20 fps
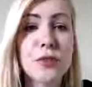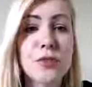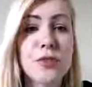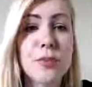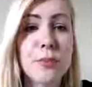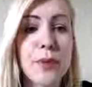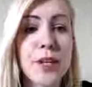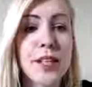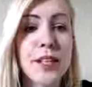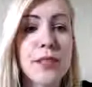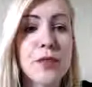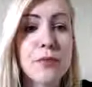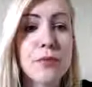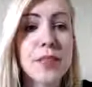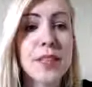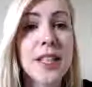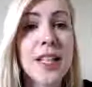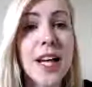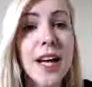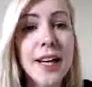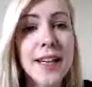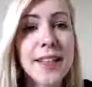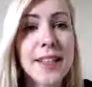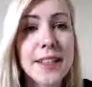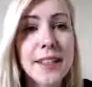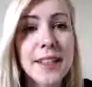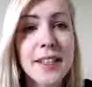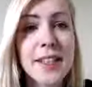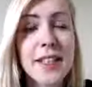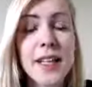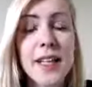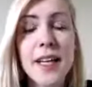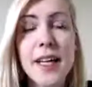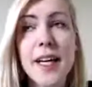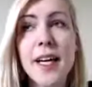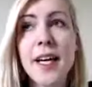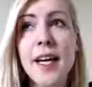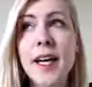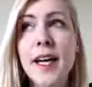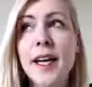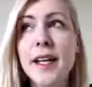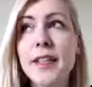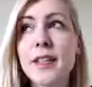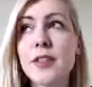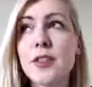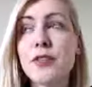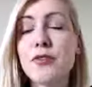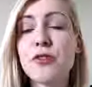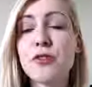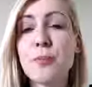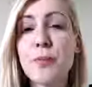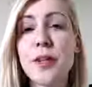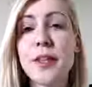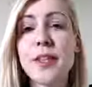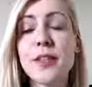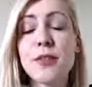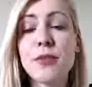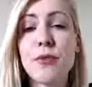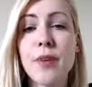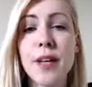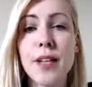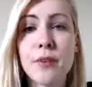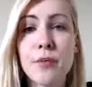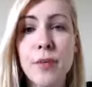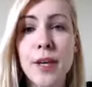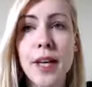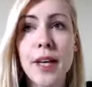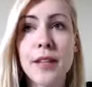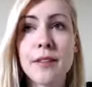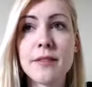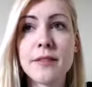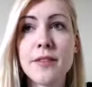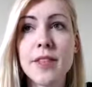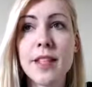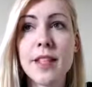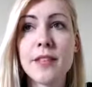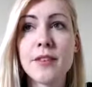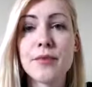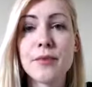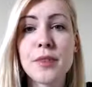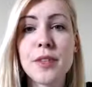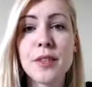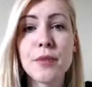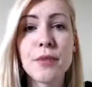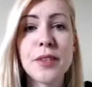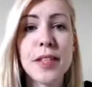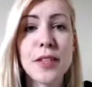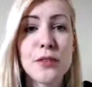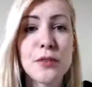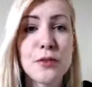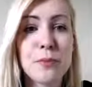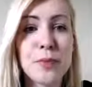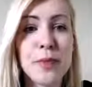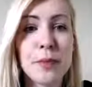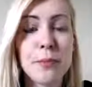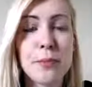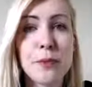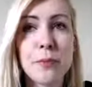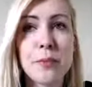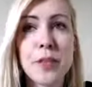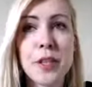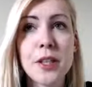to spread it really kindly and to spread it the right way and really relate to people,